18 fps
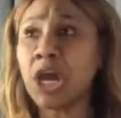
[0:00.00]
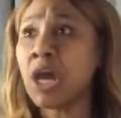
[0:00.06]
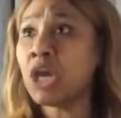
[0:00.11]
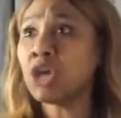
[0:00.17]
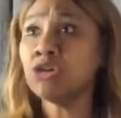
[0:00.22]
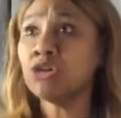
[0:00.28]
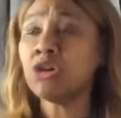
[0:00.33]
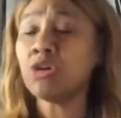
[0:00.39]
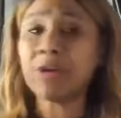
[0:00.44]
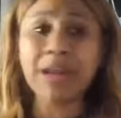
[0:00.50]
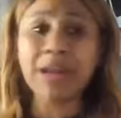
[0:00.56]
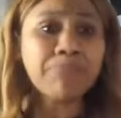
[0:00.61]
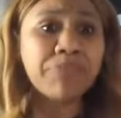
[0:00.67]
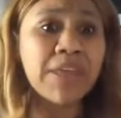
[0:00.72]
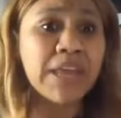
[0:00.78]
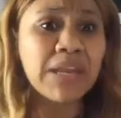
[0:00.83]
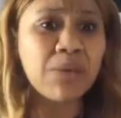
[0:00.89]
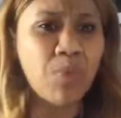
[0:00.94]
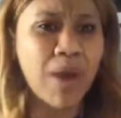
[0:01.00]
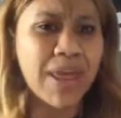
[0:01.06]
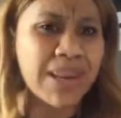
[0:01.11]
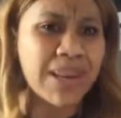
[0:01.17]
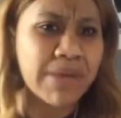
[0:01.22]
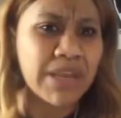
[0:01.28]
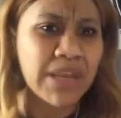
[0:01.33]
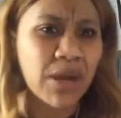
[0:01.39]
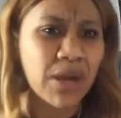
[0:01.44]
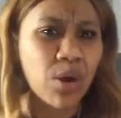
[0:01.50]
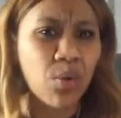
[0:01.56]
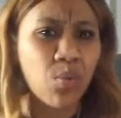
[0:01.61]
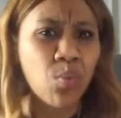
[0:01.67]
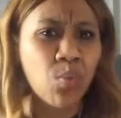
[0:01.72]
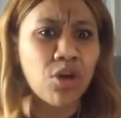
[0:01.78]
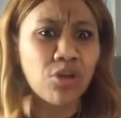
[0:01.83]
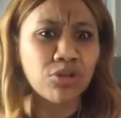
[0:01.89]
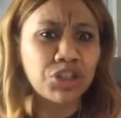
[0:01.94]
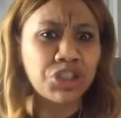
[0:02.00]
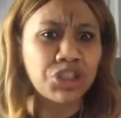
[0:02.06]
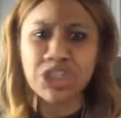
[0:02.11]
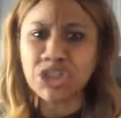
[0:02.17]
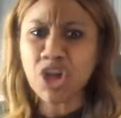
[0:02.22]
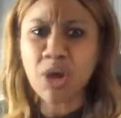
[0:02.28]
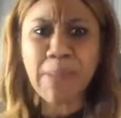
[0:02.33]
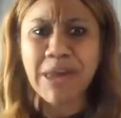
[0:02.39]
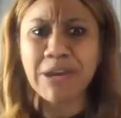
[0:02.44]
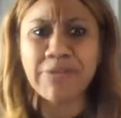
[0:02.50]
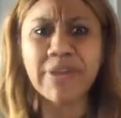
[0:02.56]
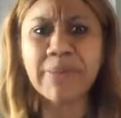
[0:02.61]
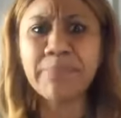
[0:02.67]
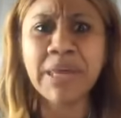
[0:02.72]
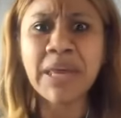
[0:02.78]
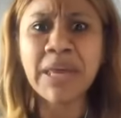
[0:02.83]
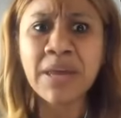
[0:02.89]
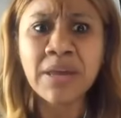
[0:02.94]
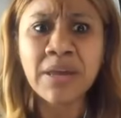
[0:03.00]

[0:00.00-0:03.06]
you know, and I'm thinking, wait a minute. Well, she's no better than me.